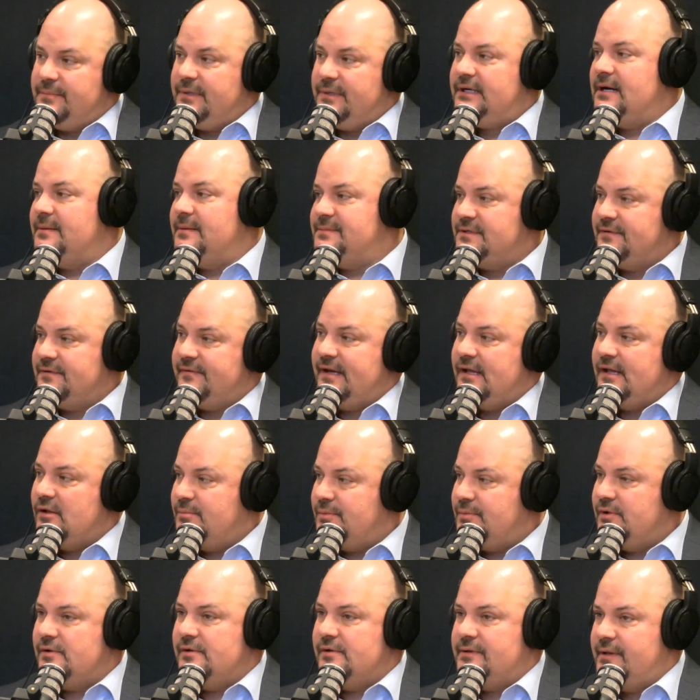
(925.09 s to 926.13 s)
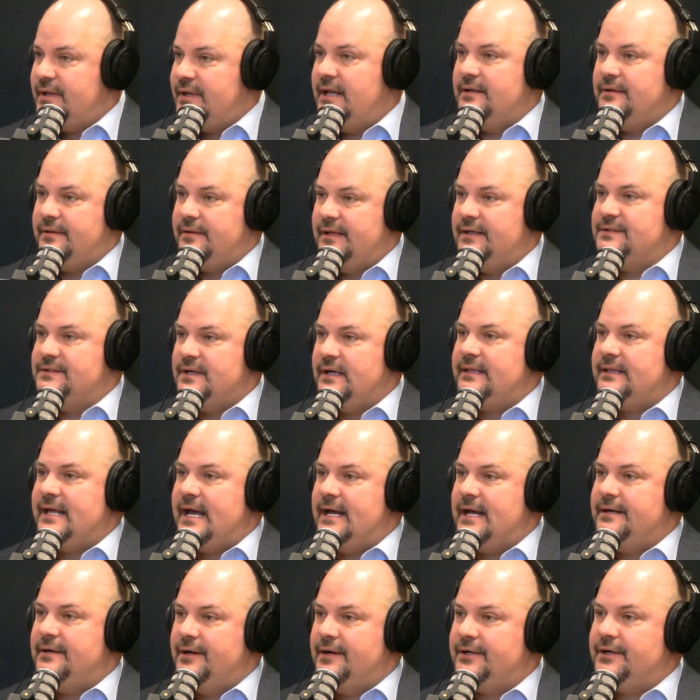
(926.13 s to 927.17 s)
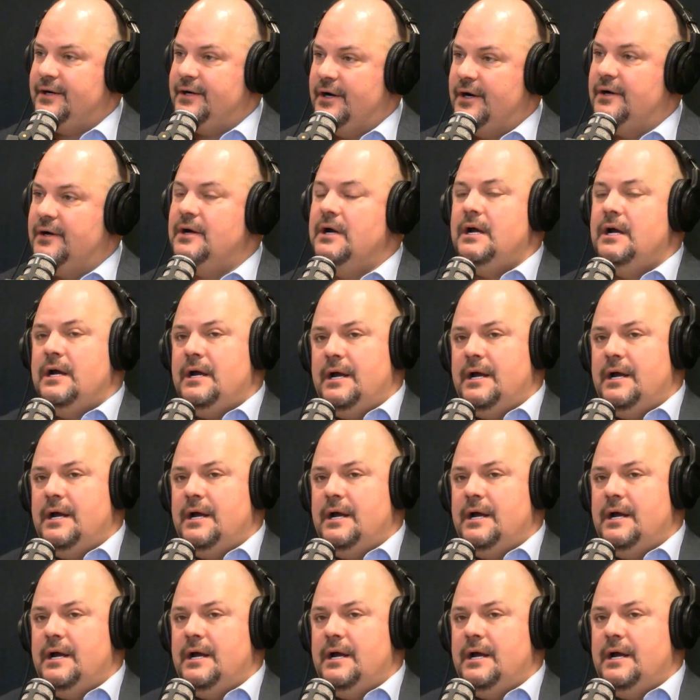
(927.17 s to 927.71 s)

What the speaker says: becomes available and things like that occur.